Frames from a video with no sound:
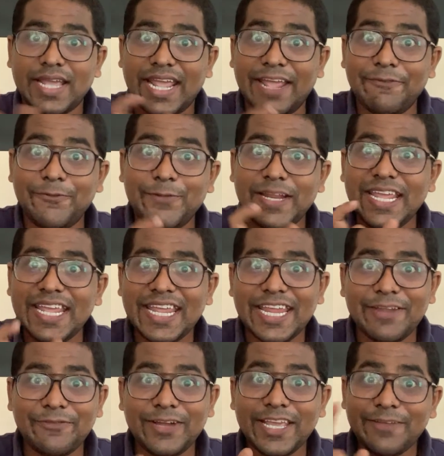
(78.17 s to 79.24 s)
Every
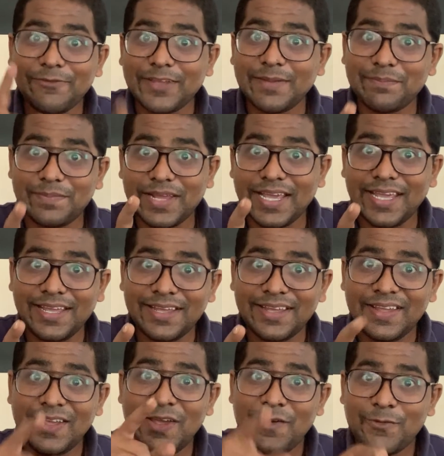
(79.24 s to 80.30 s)
evening we play
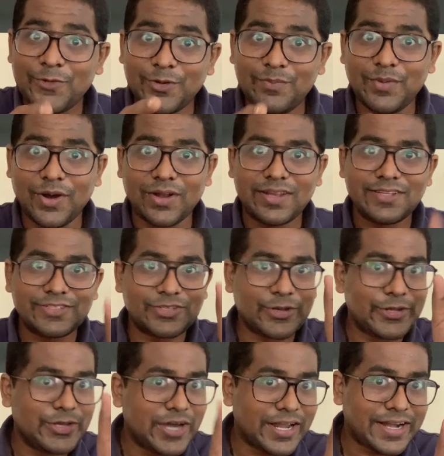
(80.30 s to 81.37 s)
football. So
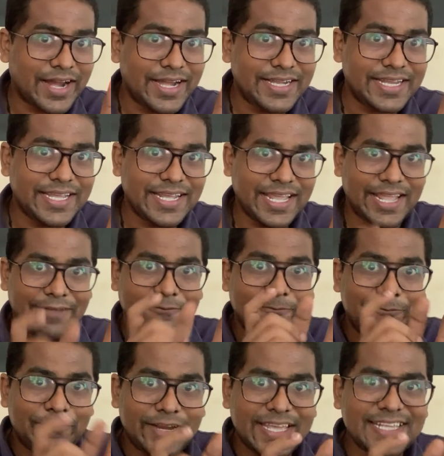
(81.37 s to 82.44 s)
you are writing
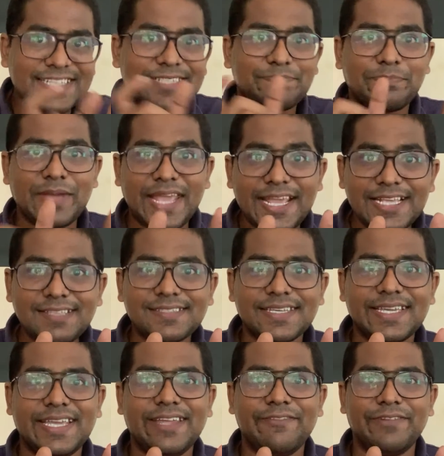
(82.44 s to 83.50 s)
every space
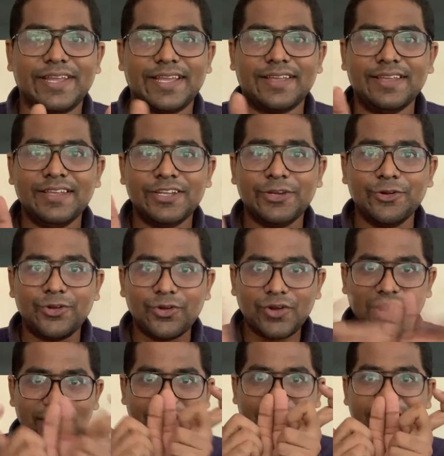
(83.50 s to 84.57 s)
evening. You do
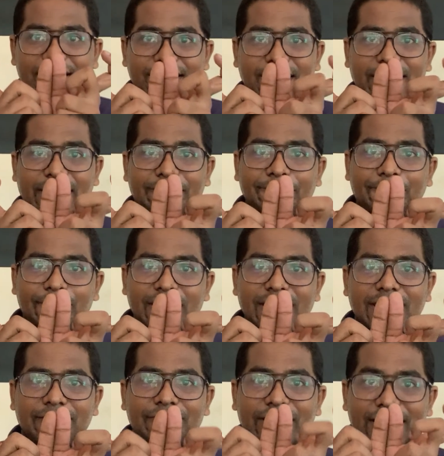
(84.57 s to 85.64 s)
not write every
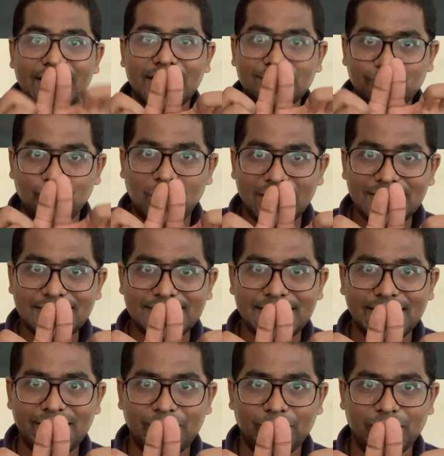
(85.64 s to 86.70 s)
evening as one
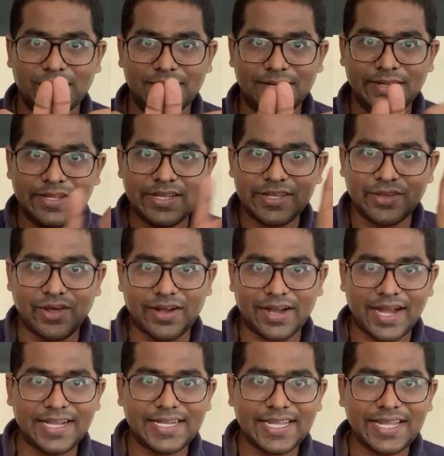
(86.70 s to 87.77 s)
single word. You are
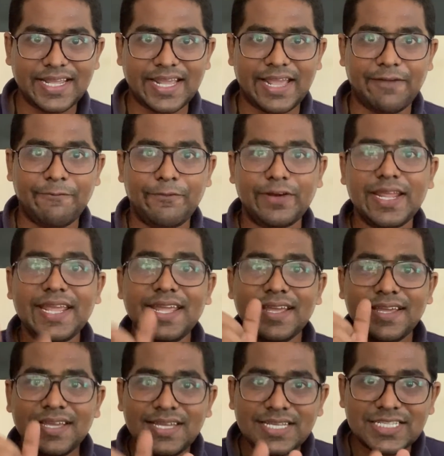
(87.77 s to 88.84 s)
writing
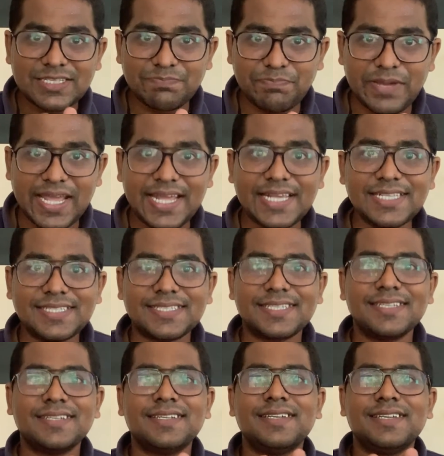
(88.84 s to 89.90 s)
every
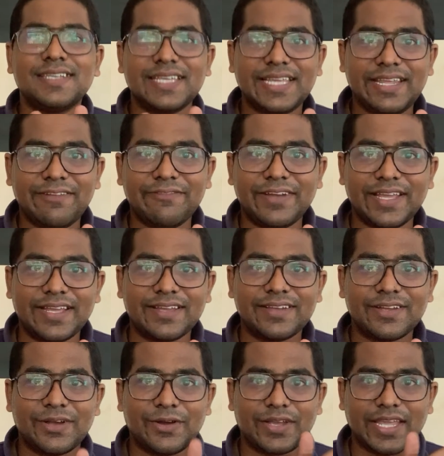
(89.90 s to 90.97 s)
space
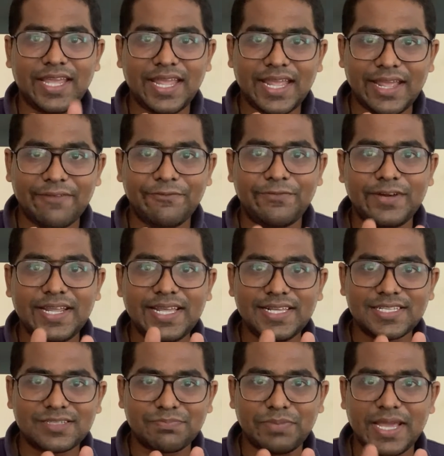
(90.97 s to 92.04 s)
evening. Okay,
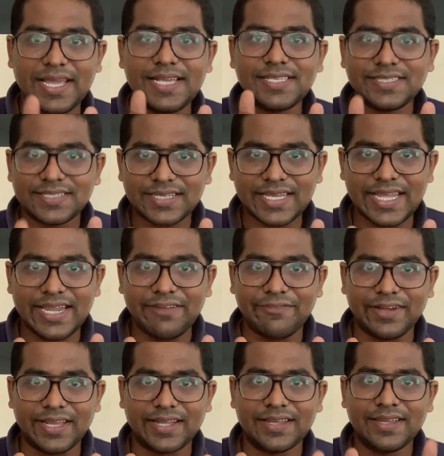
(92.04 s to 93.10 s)
every space
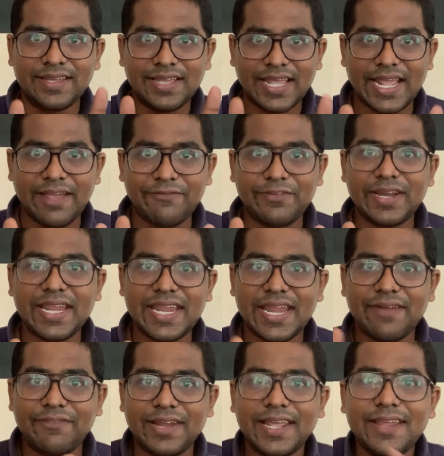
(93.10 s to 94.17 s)
evening. Every
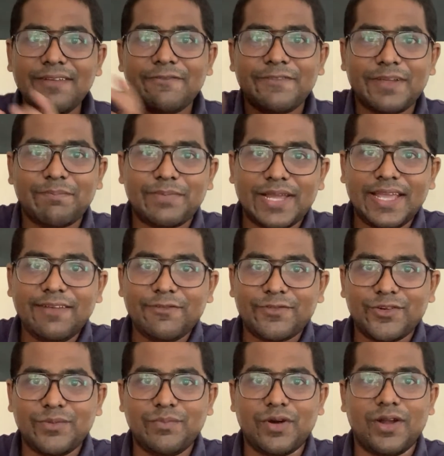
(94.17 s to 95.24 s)
evening we play
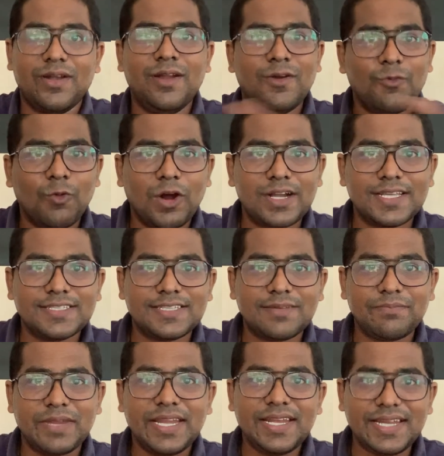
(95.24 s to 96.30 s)
football. What does
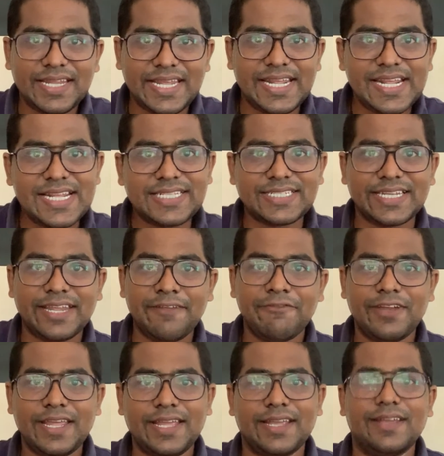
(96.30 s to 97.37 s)
it mean? Each
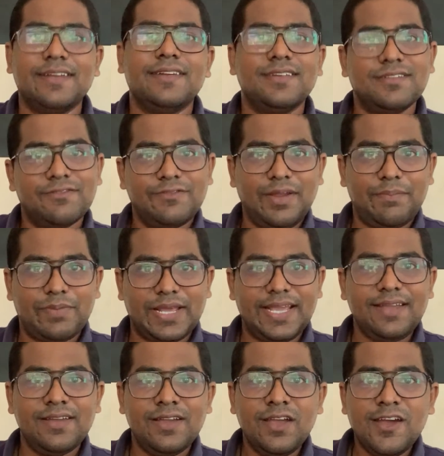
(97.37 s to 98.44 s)
evening we
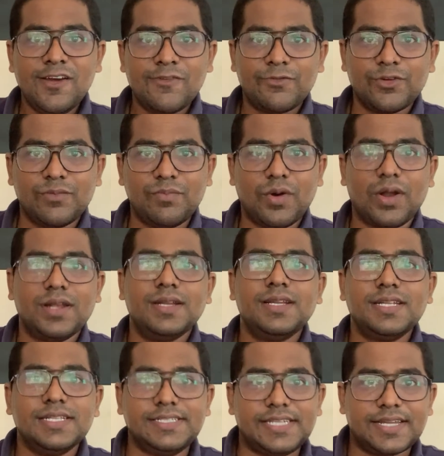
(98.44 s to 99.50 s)
play football.
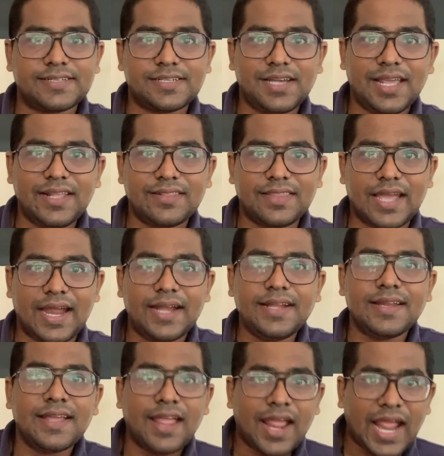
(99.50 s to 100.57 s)
Just like
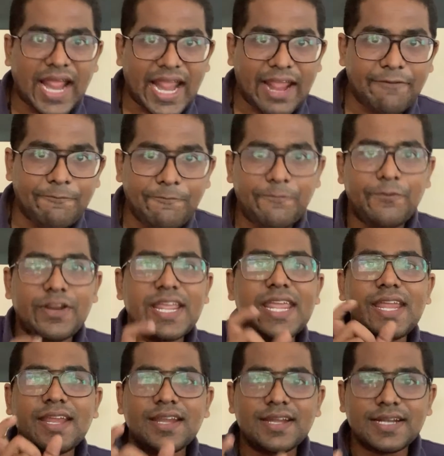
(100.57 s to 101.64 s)
that,
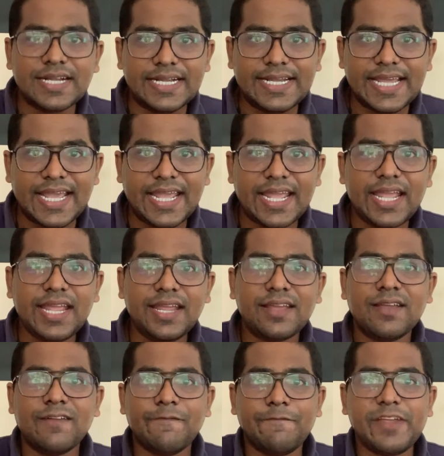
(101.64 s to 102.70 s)
every
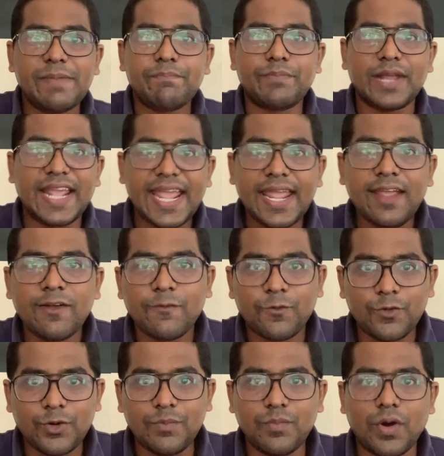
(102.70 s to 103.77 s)
day we play
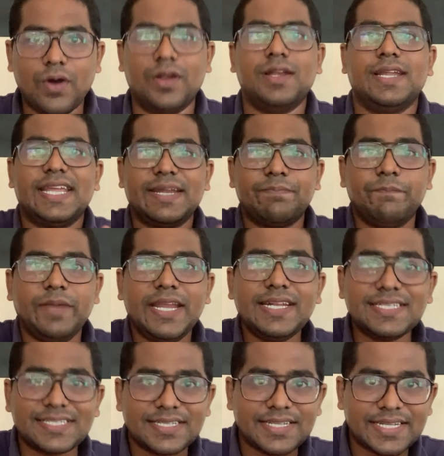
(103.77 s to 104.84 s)
football. It
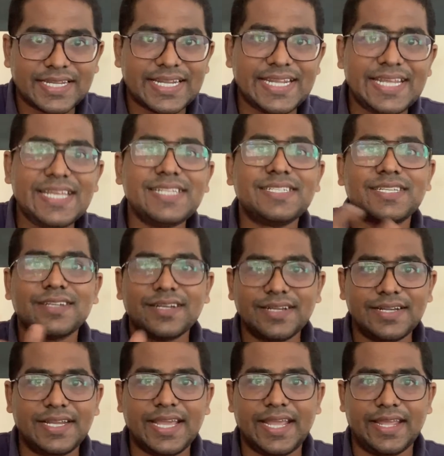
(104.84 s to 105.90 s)
means
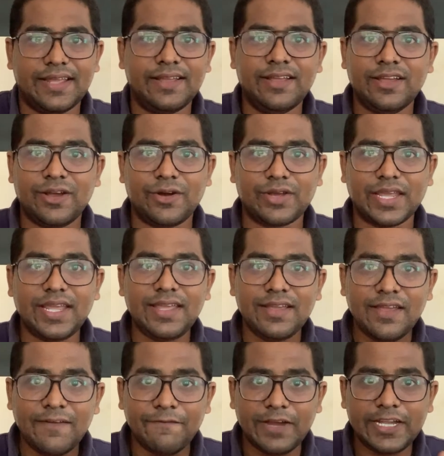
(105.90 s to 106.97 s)
each day.
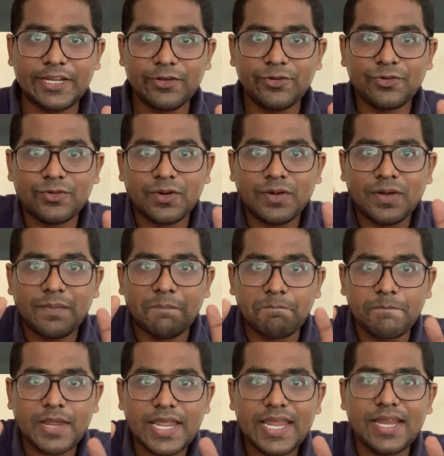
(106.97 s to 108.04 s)
Okay, when you
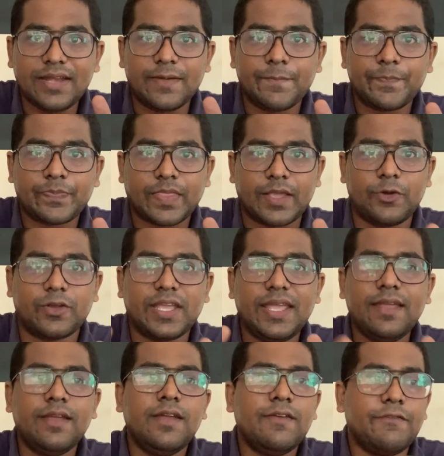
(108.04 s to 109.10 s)
mean,
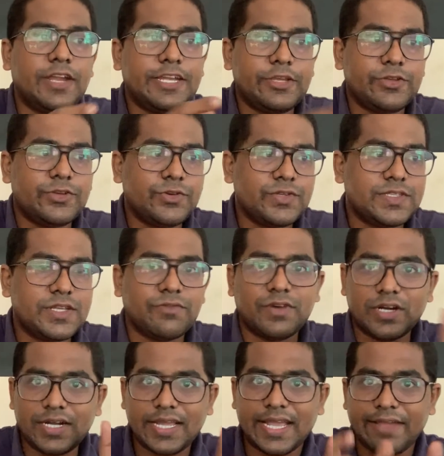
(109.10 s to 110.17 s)
okay, when you use the
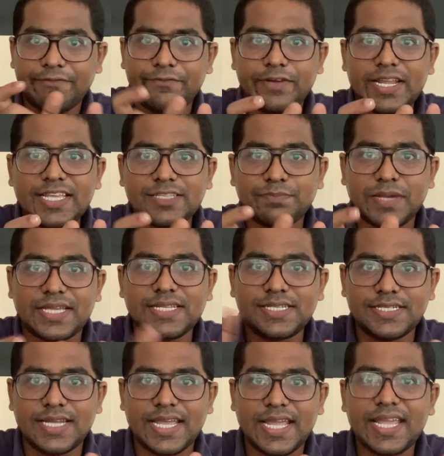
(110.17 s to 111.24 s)
word every space
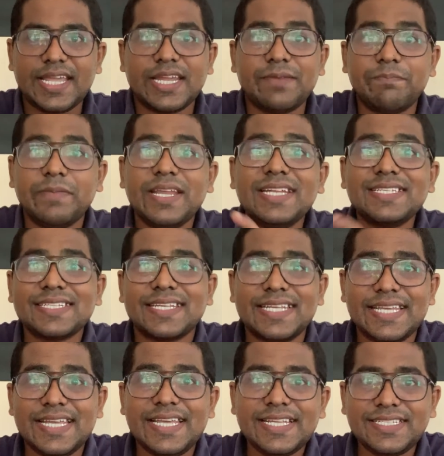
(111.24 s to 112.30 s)
day, it means
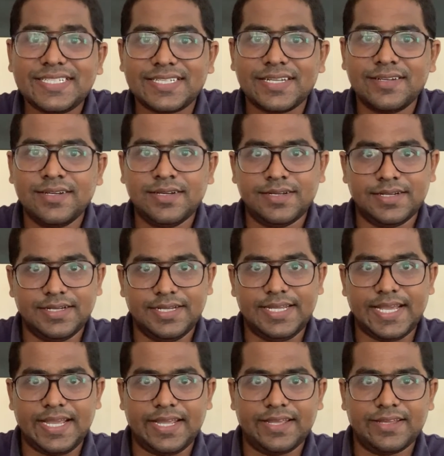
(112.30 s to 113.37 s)
each
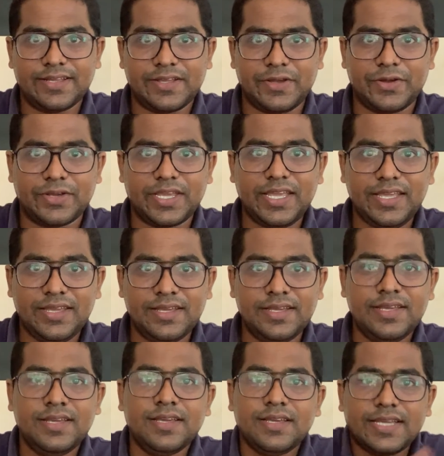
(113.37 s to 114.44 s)
day. Okay,
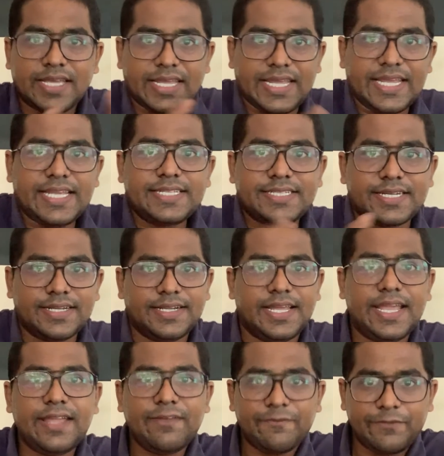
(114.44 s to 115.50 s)
each
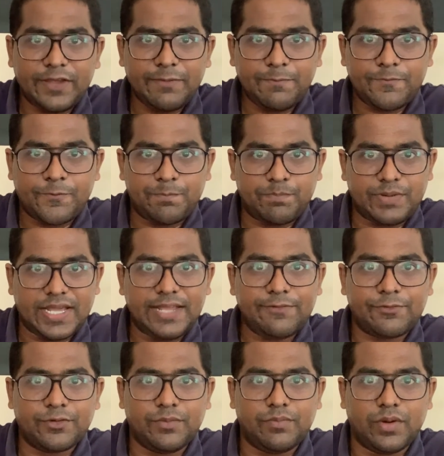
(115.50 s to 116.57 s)
day we play
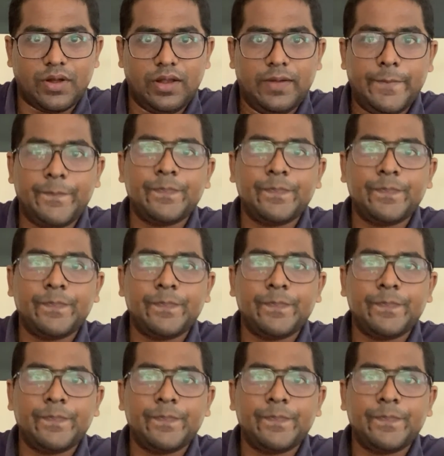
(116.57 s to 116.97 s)
football.